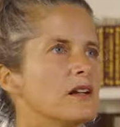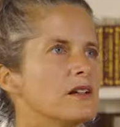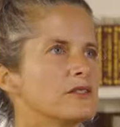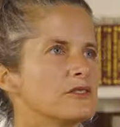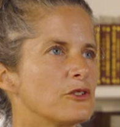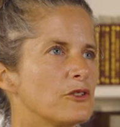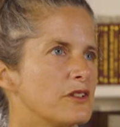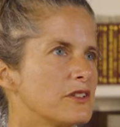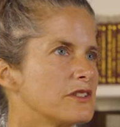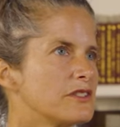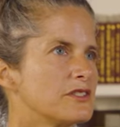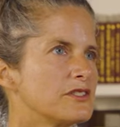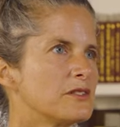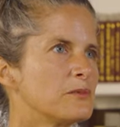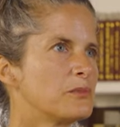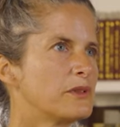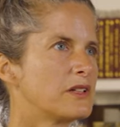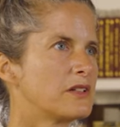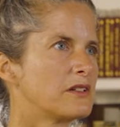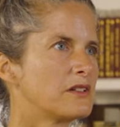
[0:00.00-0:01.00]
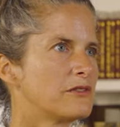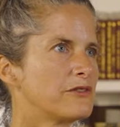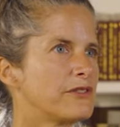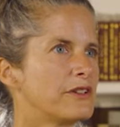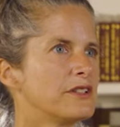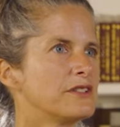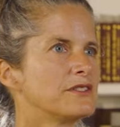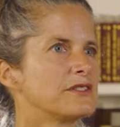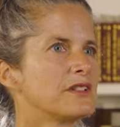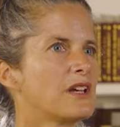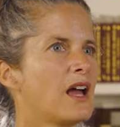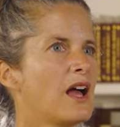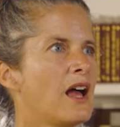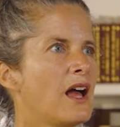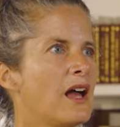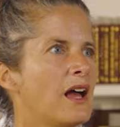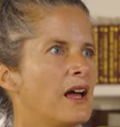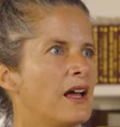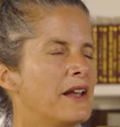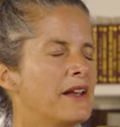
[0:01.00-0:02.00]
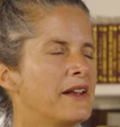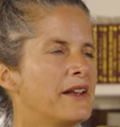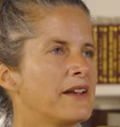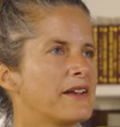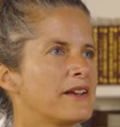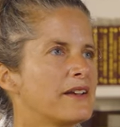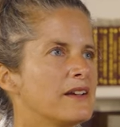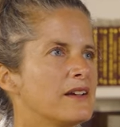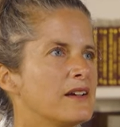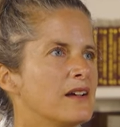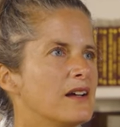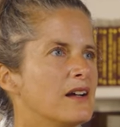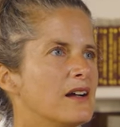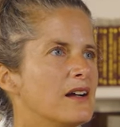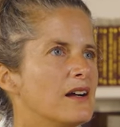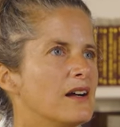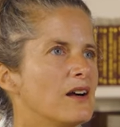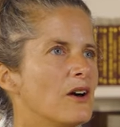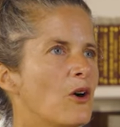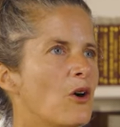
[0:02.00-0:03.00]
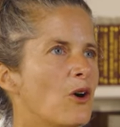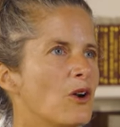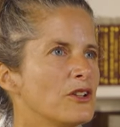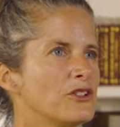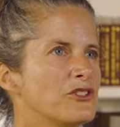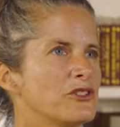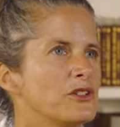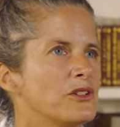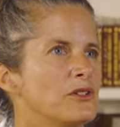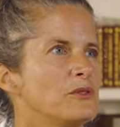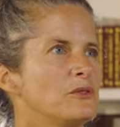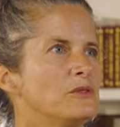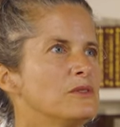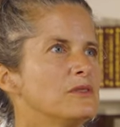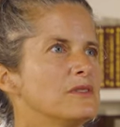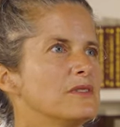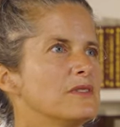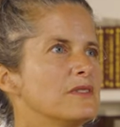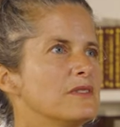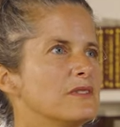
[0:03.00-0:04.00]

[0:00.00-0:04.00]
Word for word: So this is a big difference. And also,